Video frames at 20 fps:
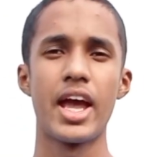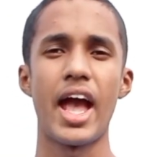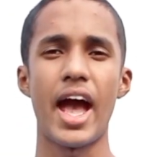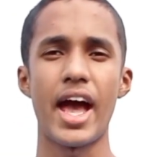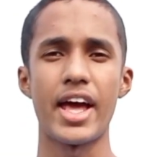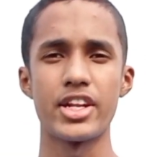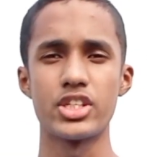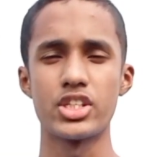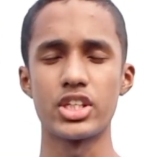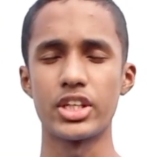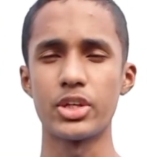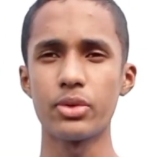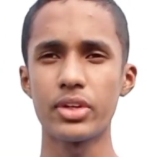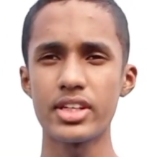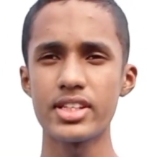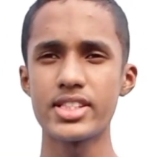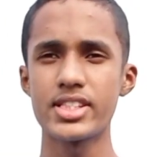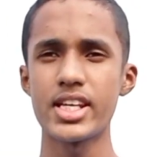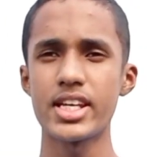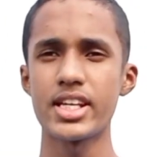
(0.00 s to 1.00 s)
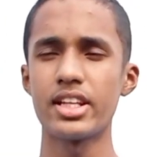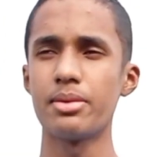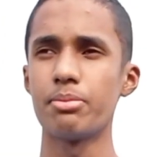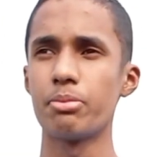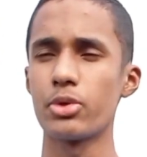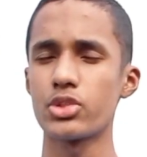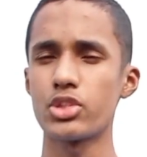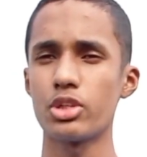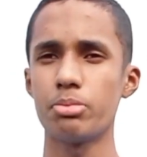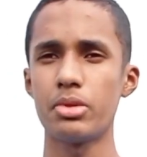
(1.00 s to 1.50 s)
and you can say that
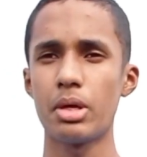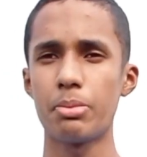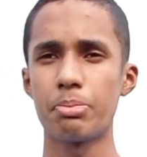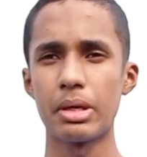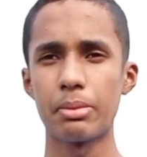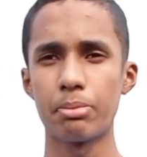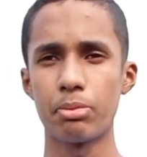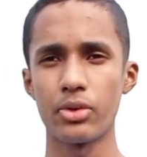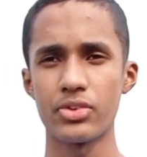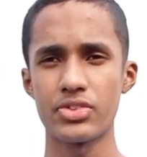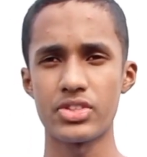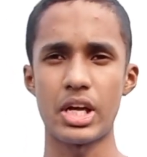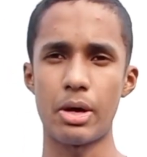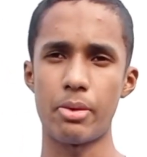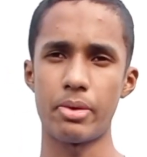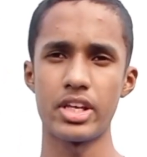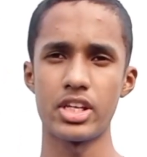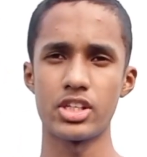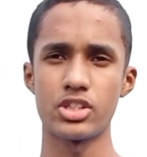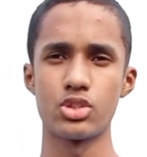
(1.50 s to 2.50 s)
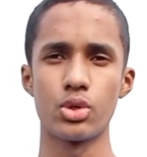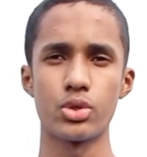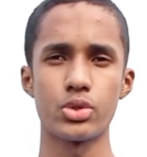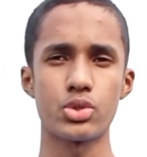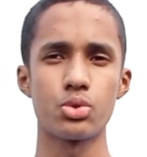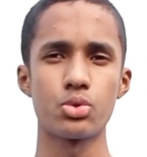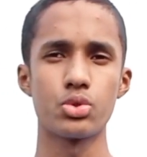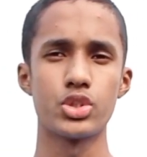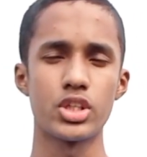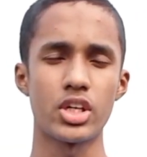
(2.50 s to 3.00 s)
most of the people nowadays, those
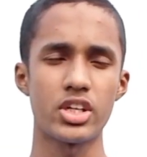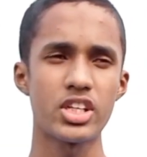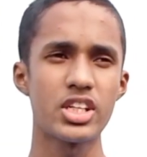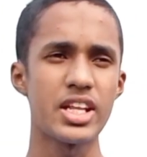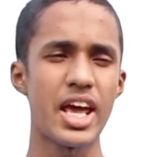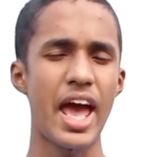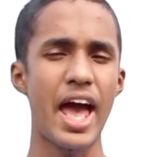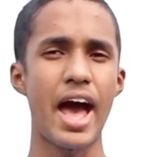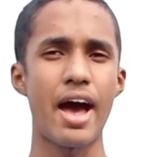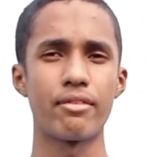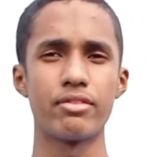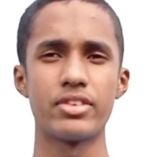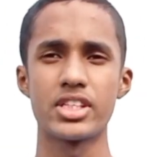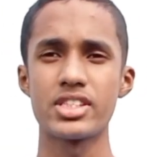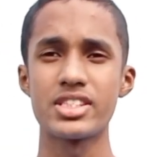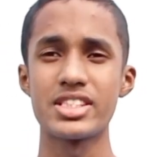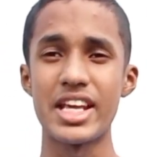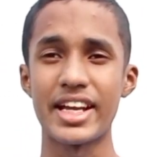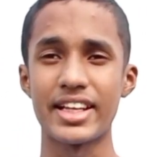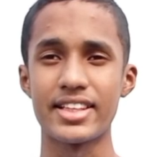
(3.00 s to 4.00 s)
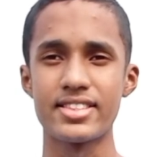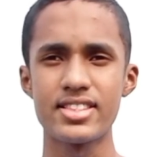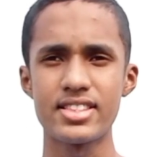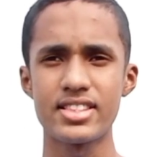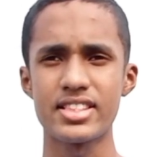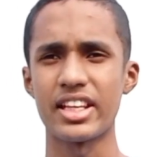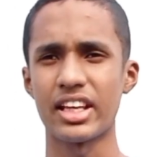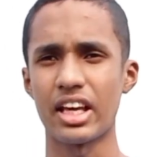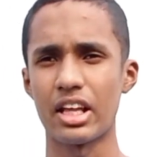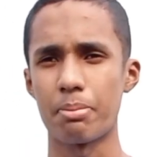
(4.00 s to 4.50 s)
who doesn't
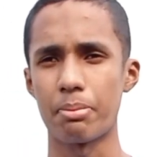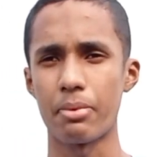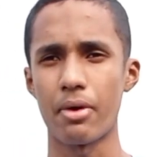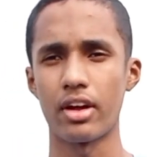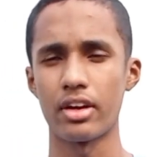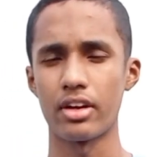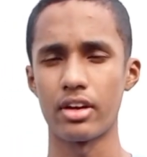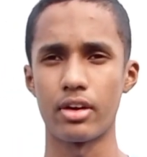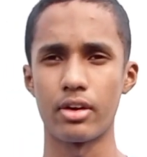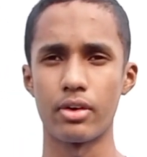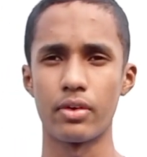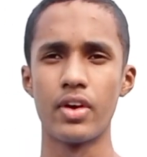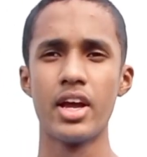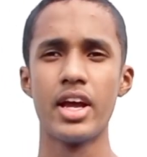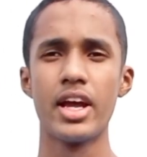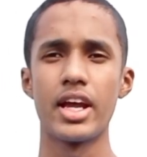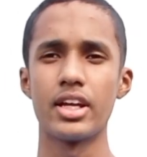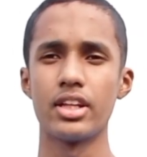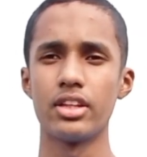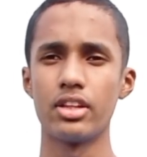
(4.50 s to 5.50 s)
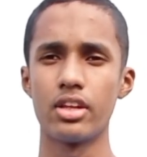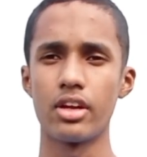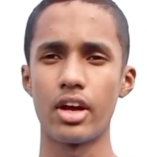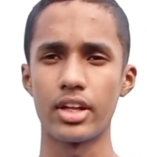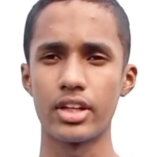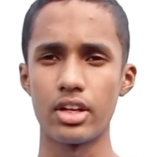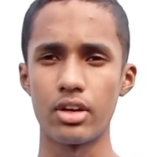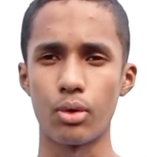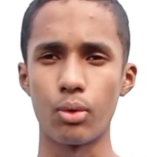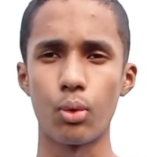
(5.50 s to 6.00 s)
exist any kind of partner in
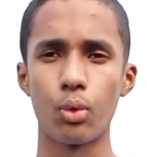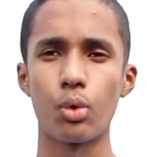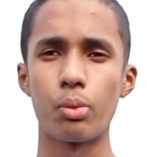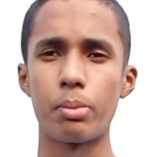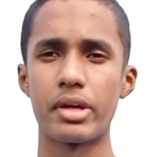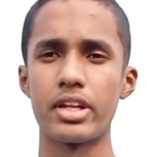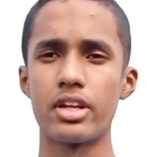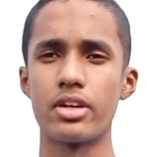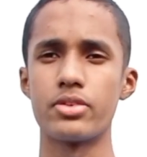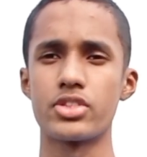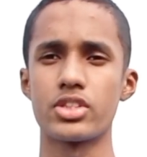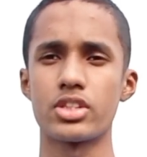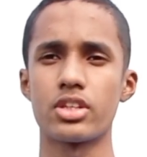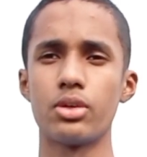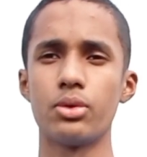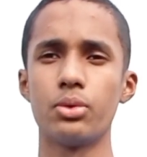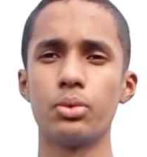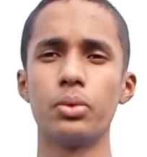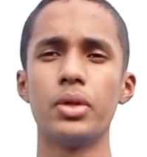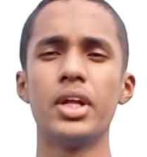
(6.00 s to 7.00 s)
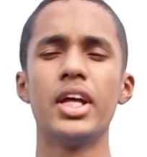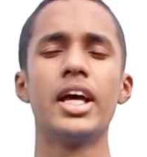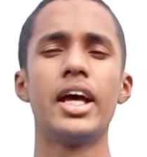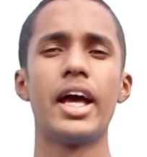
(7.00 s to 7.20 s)
their home at their school,